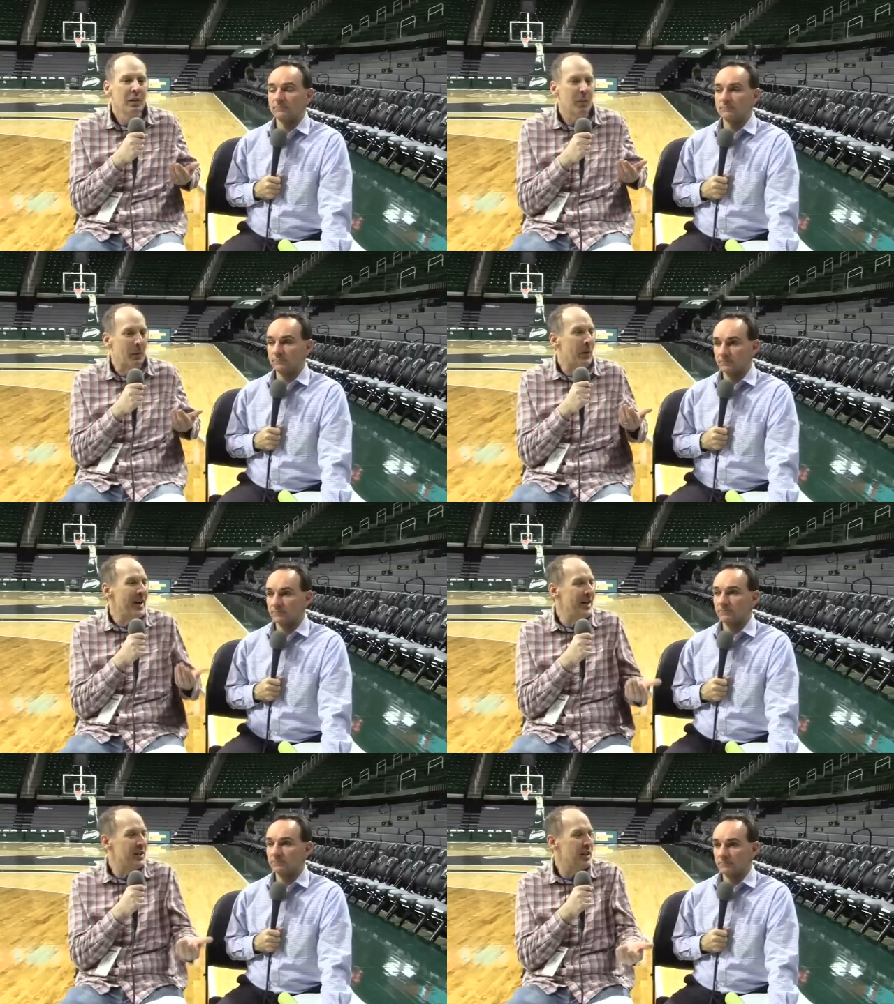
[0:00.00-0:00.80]
Speaker 1: My
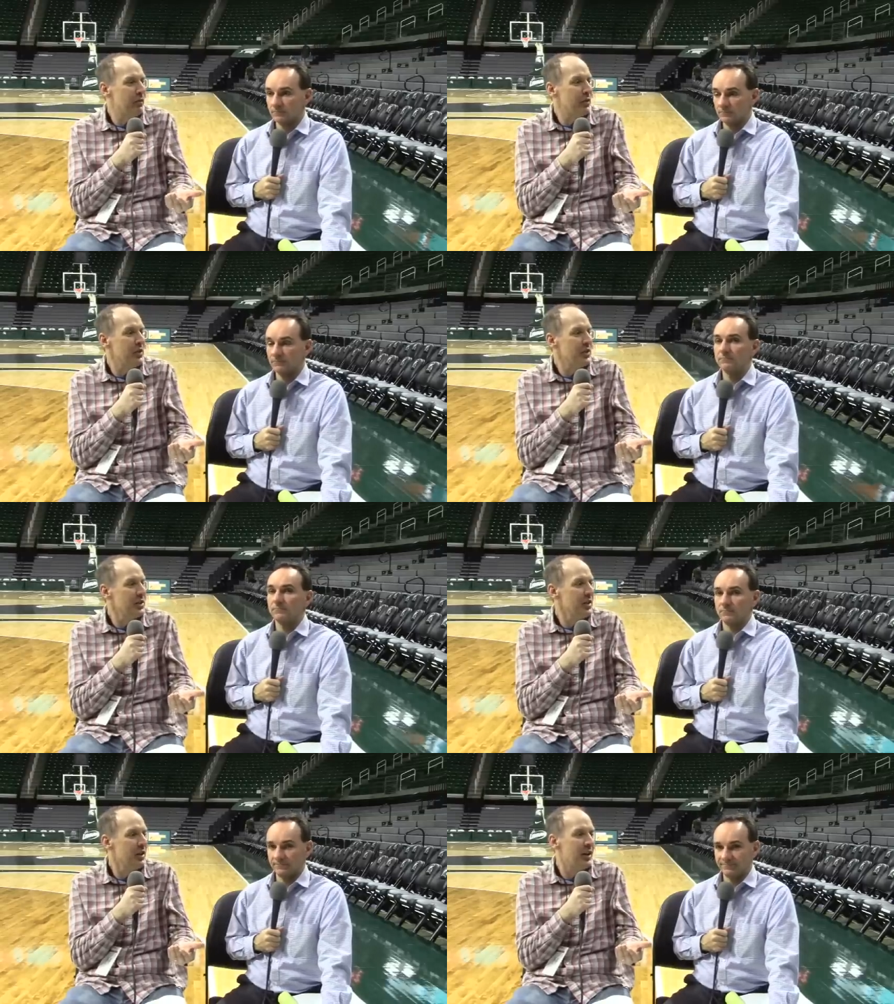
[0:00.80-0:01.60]
brand suffers.
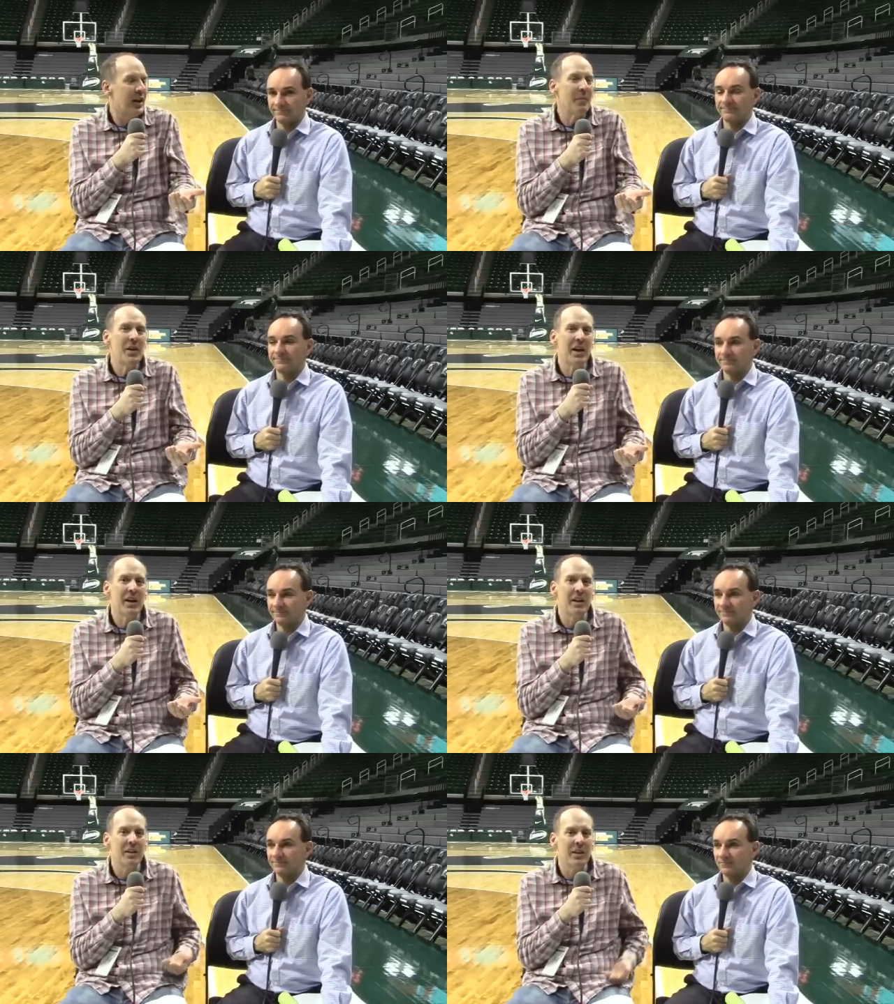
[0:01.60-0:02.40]
Uh, I'm not.